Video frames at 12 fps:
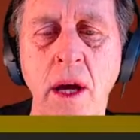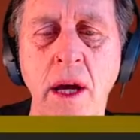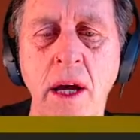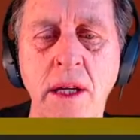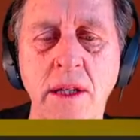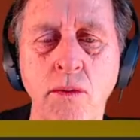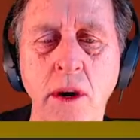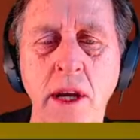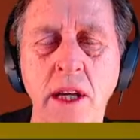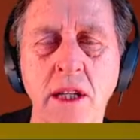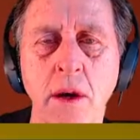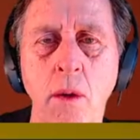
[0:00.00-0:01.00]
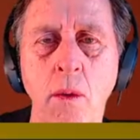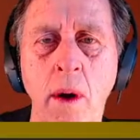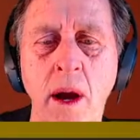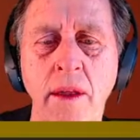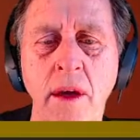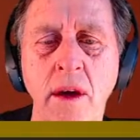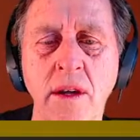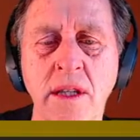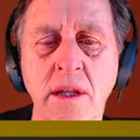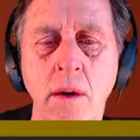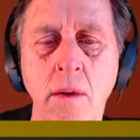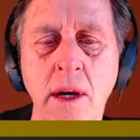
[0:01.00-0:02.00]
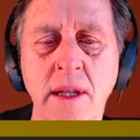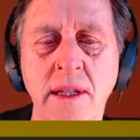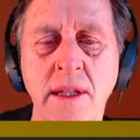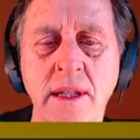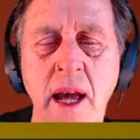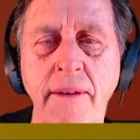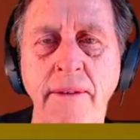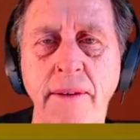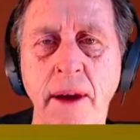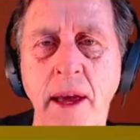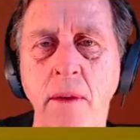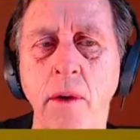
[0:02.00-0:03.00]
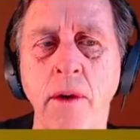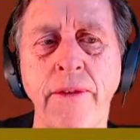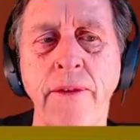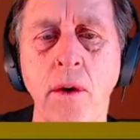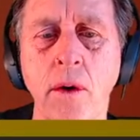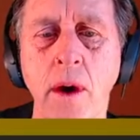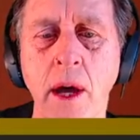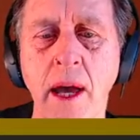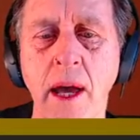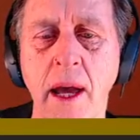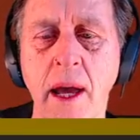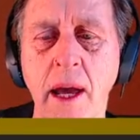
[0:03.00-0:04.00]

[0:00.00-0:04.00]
is reach one of those squares safely with your king